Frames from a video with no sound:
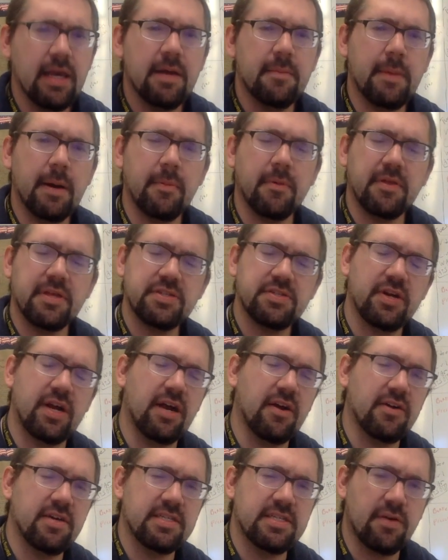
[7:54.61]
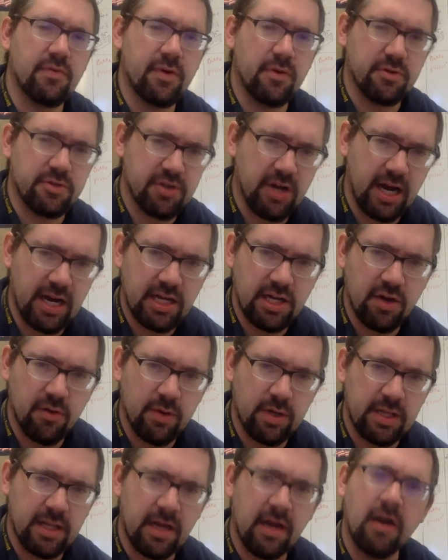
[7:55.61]
Remember, these are areas that we were trying to
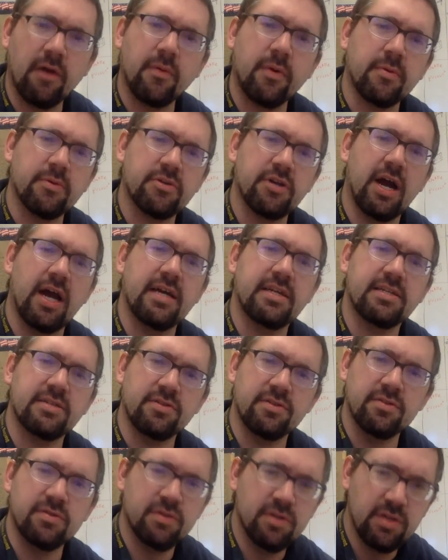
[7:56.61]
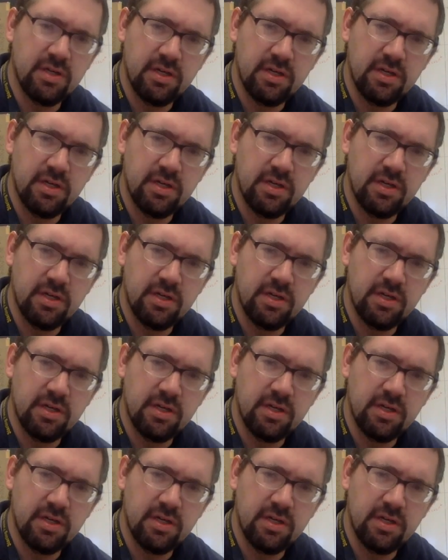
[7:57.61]
go in there and we were trying to